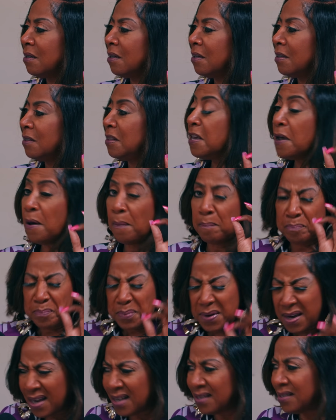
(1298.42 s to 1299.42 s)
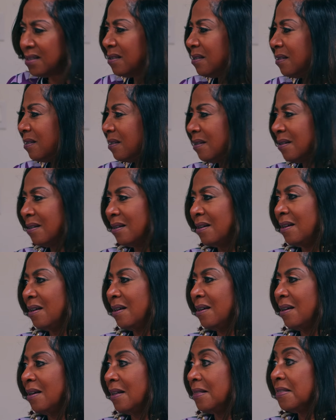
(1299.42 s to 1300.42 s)
the abyss,
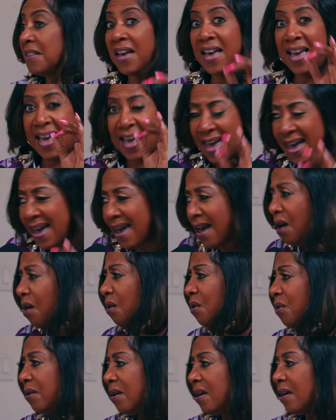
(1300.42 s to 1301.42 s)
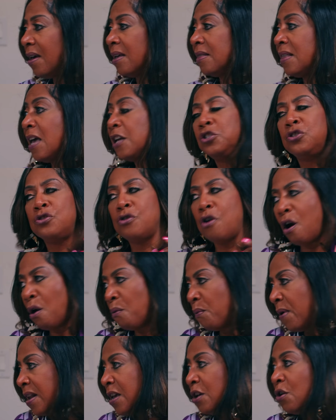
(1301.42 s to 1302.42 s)
the hell that you're
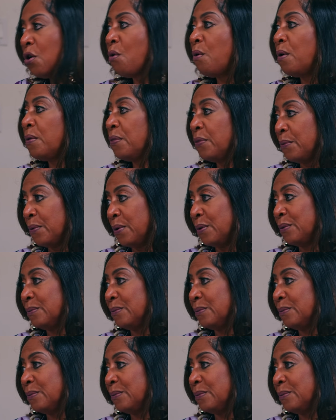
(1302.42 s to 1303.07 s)
already going through.